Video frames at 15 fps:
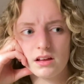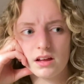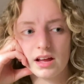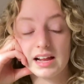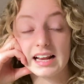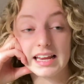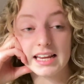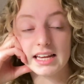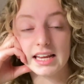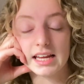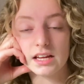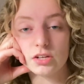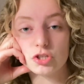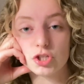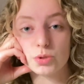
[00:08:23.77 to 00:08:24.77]

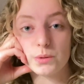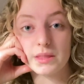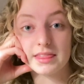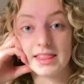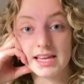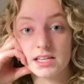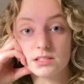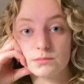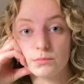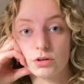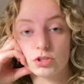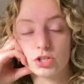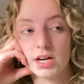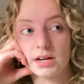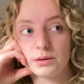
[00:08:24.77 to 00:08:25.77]
cleaning and doing this
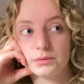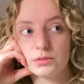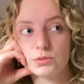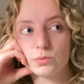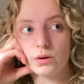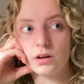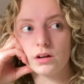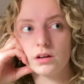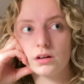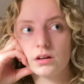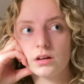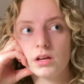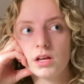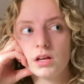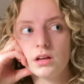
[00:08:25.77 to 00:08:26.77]
much housework,
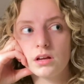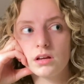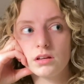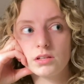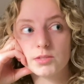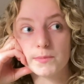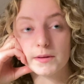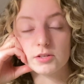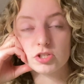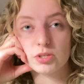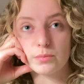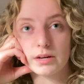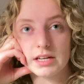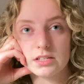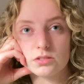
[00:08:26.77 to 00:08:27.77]
especially
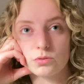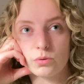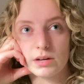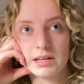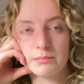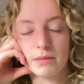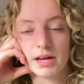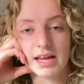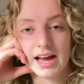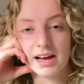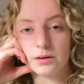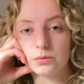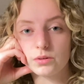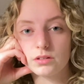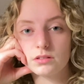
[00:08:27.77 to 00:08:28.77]
when it's not in my
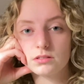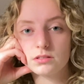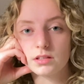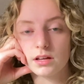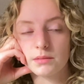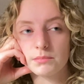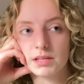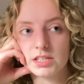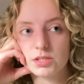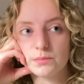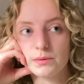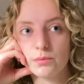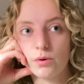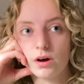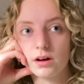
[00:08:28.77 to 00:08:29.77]
hours that I'm meant to
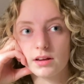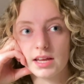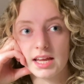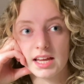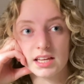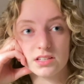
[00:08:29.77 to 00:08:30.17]
be working.